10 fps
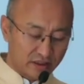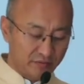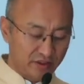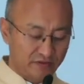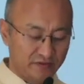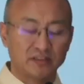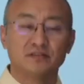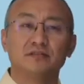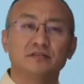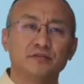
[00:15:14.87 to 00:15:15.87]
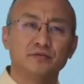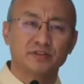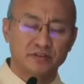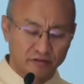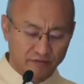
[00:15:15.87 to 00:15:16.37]
I believe that the
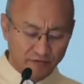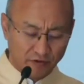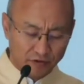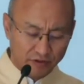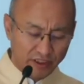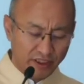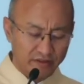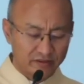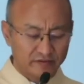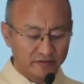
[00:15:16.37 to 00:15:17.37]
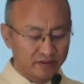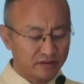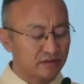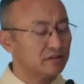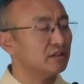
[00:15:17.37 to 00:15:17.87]
usage of online
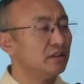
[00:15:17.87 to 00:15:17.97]
services